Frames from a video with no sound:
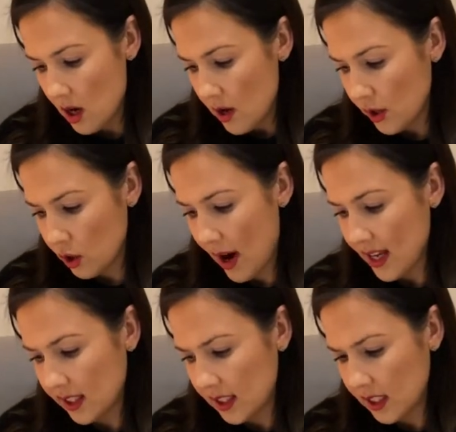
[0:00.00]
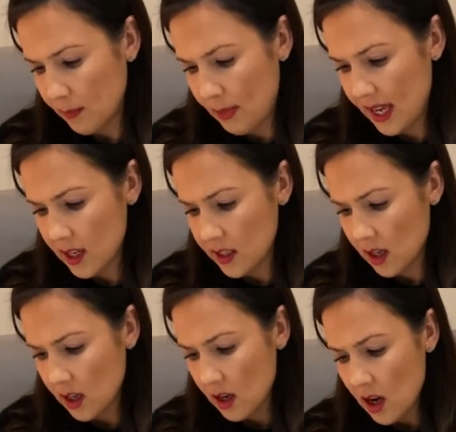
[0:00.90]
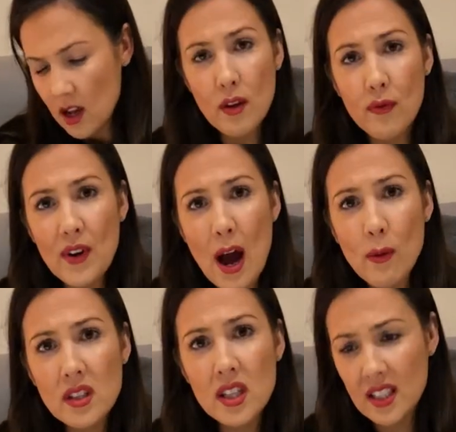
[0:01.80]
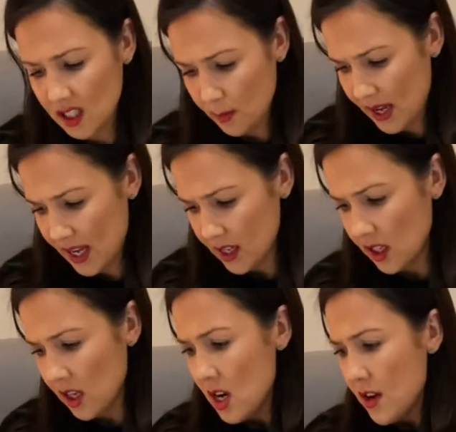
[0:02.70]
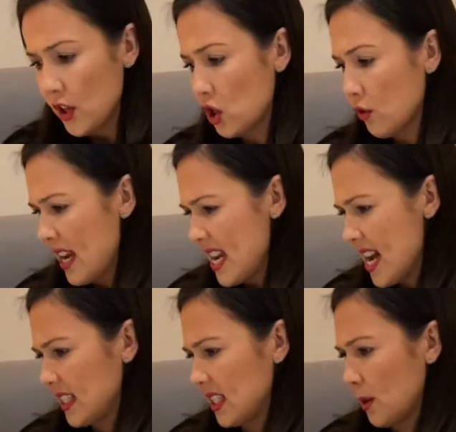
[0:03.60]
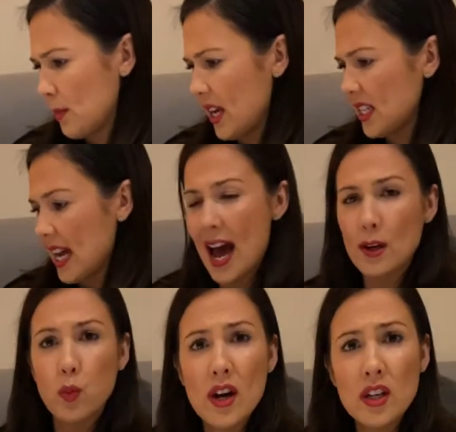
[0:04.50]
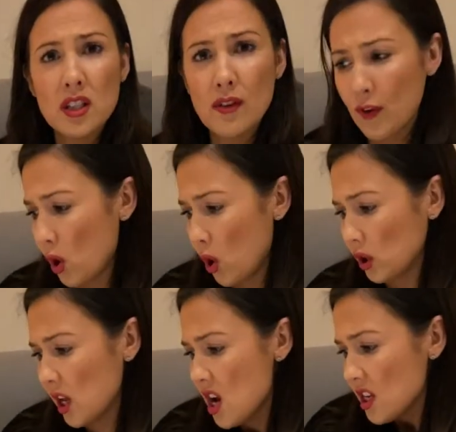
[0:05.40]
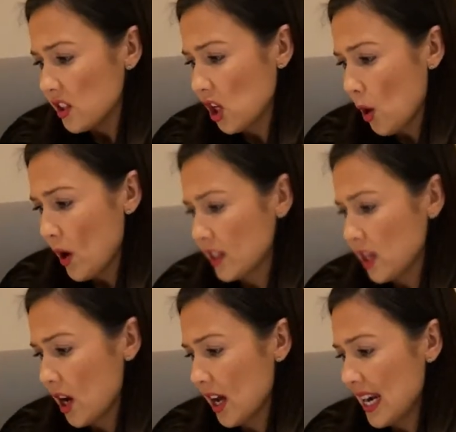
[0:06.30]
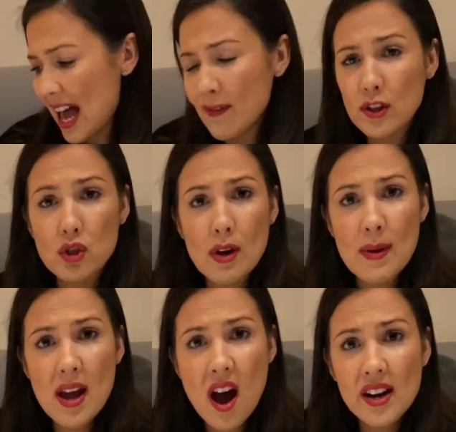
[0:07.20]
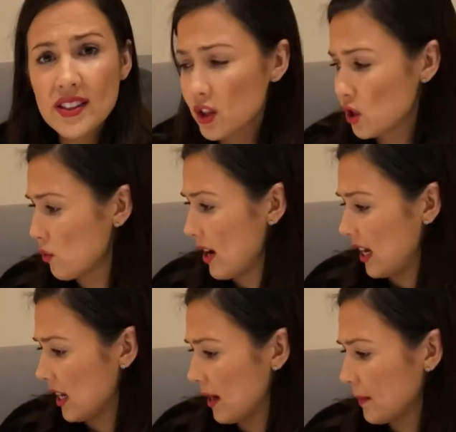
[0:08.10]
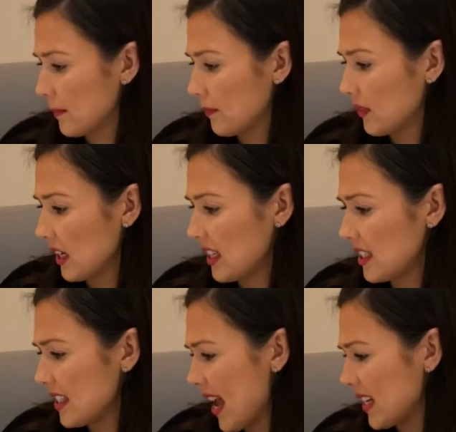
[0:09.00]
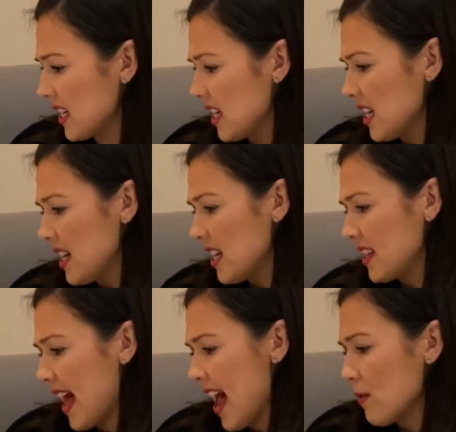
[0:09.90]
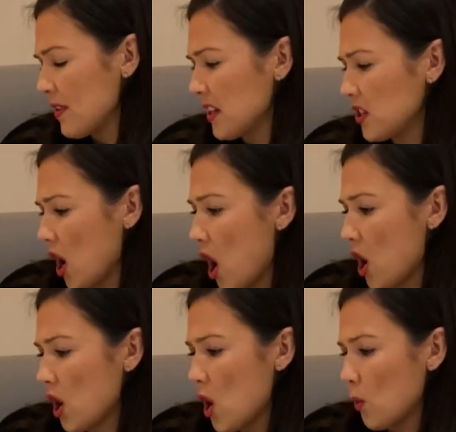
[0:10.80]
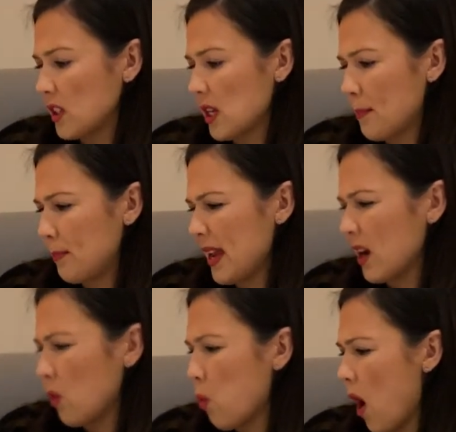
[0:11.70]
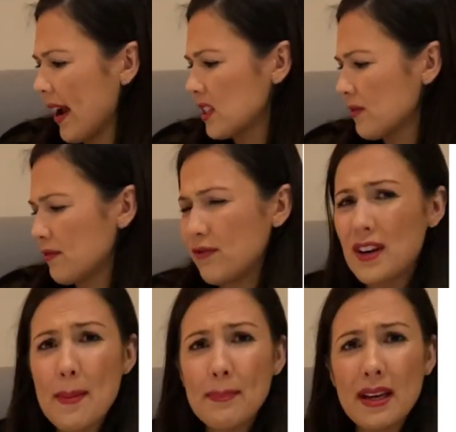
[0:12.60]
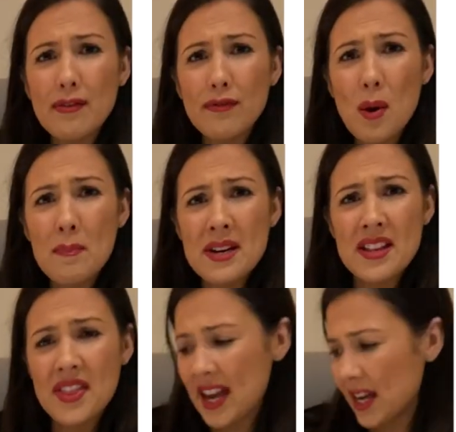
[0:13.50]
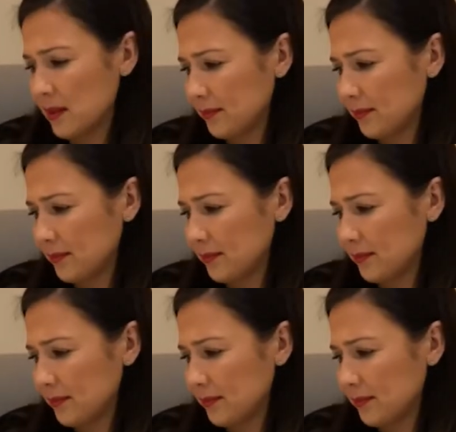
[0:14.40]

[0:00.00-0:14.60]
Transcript: The grass had disappeared. The flowers had disappeared, the tree had disappeared, and worst of all, so had her lavatory behind the tree. Instead, there in the dark was a big white flappy floppy thing.